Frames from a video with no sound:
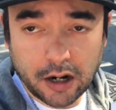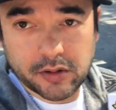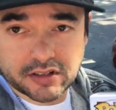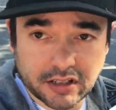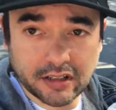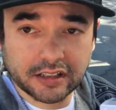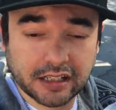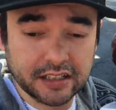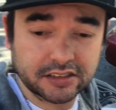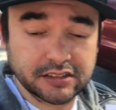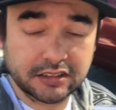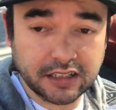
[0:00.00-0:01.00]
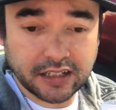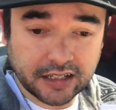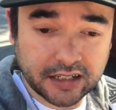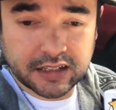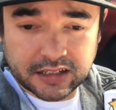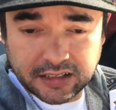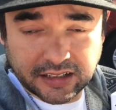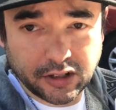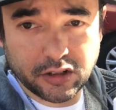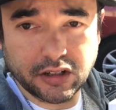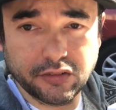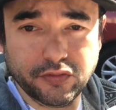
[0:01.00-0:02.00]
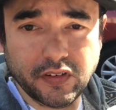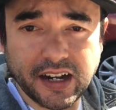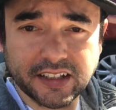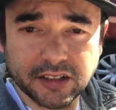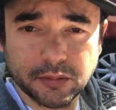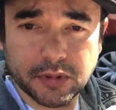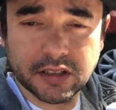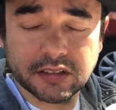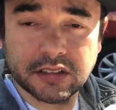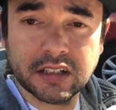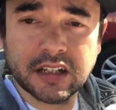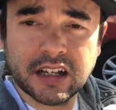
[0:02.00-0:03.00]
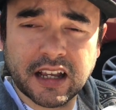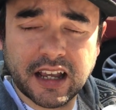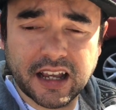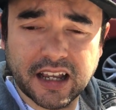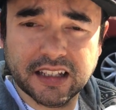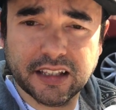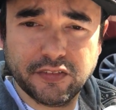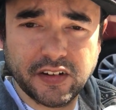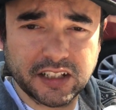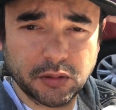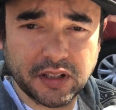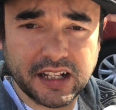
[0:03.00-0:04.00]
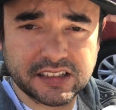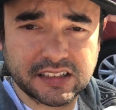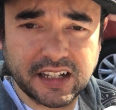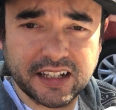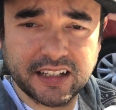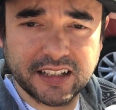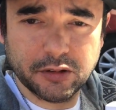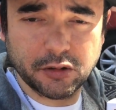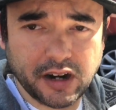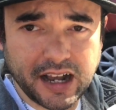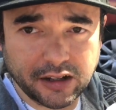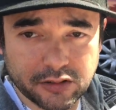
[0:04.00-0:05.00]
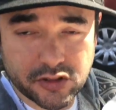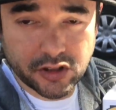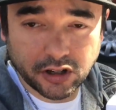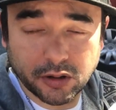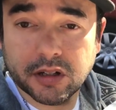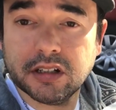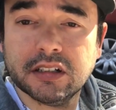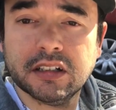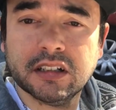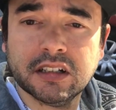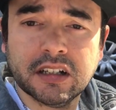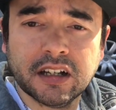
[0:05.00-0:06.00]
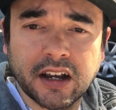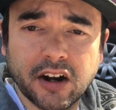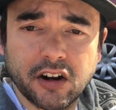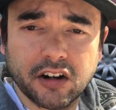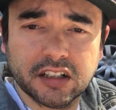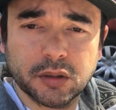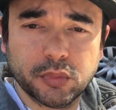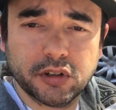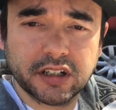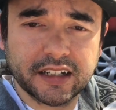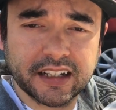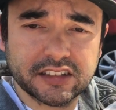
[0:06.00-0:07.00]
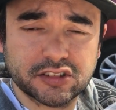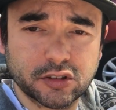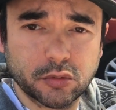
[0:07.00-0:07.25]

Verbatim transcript: I was here yesterday. They couldn't find him. And they found him last night and they were out. So early bird gets